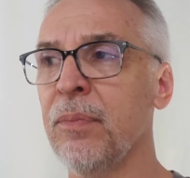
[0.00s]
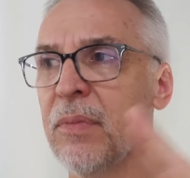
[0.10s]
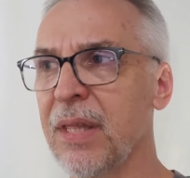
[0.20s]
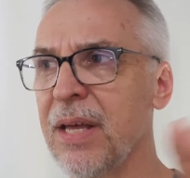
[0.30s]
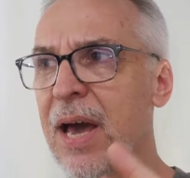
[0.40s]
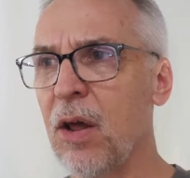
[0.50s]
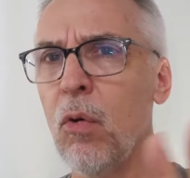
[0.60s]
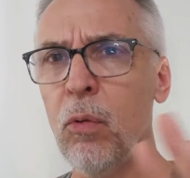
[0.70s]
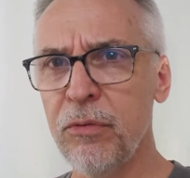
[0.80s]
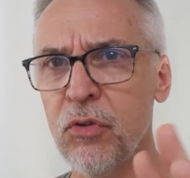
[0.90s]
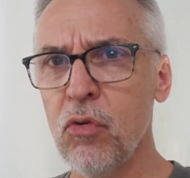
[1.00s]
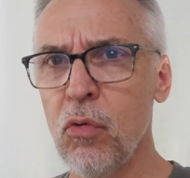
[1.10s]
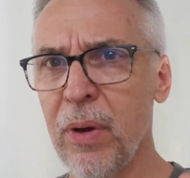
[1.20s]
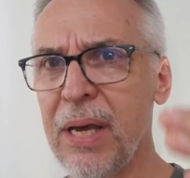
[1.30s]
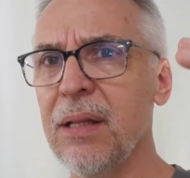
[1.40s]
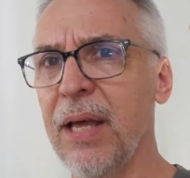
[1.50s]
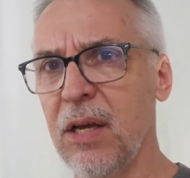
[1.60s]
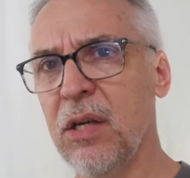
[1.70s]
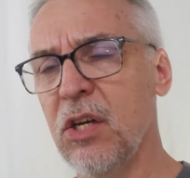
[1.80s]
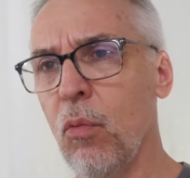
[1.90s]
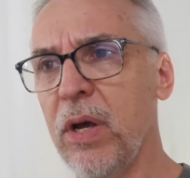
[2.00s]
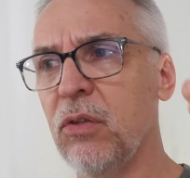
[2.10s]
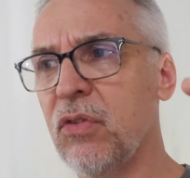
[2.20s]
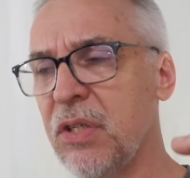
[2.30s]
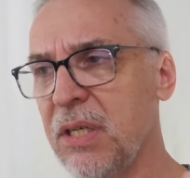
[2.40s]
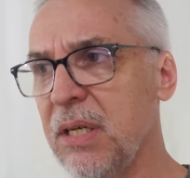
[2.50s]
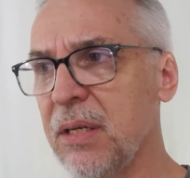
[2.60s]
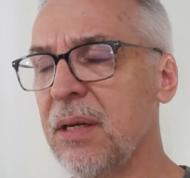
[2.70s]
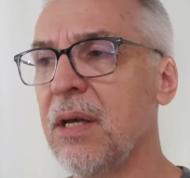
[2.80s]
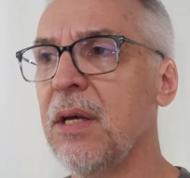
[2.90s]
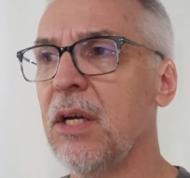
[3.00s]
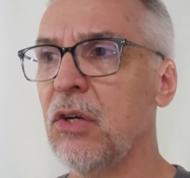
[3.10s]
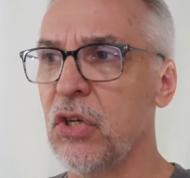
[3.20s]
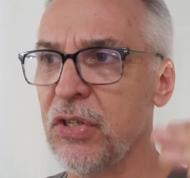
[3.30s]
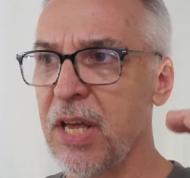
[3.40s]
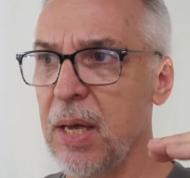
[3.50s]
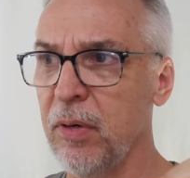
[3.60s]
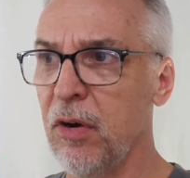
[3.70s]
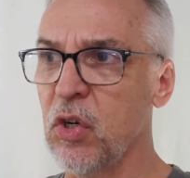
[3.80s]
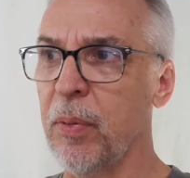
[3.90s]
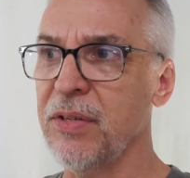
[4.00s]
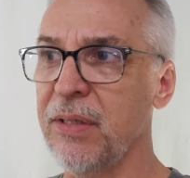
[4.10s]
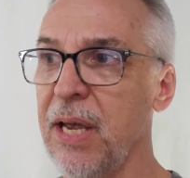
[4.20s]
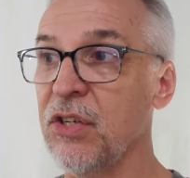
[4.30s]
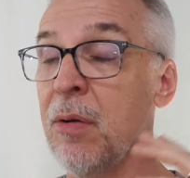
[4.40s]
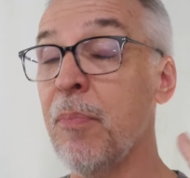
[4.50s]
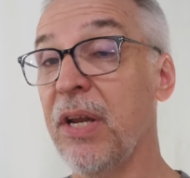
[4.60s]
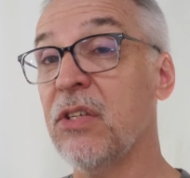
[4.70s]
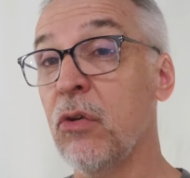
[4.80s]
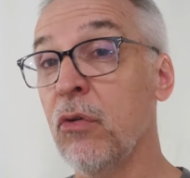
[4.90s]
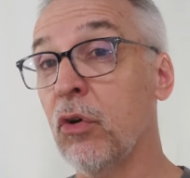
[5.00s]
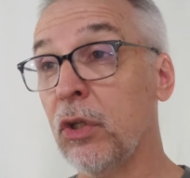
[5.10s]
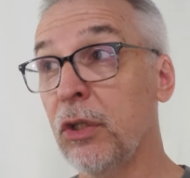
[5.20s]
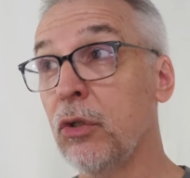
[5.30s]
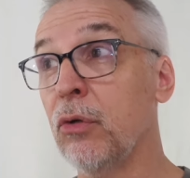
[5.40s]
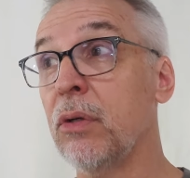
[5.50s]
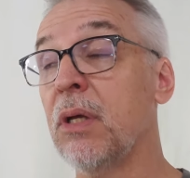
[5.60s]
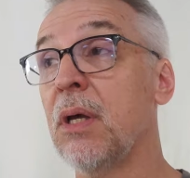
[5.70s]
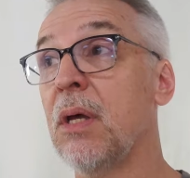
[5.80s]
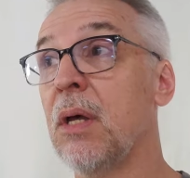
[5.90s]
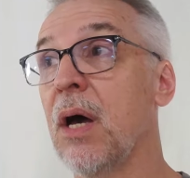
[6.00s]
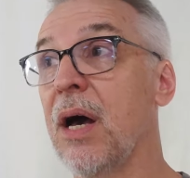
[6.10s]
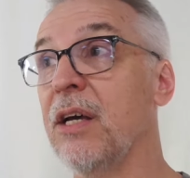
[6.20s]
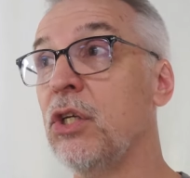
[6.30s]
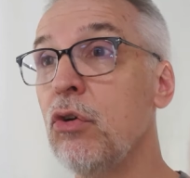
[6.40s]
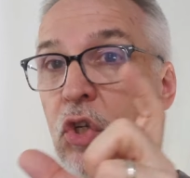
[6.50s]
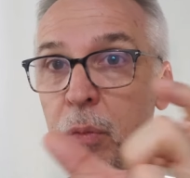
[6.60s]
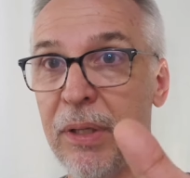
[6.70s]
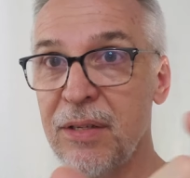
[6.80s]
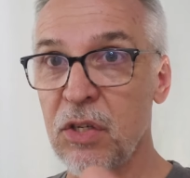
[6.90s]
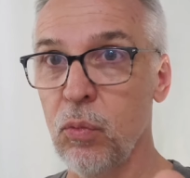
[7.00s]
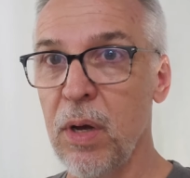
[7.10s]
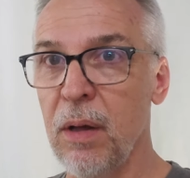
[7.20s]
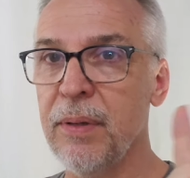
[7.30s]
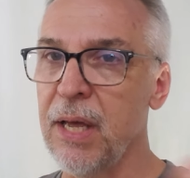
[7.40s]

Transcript: the kind of old school way, like you know what you'd see, and here's your setup, and here's your presentation. But he's going to include uh, YouTube links as well.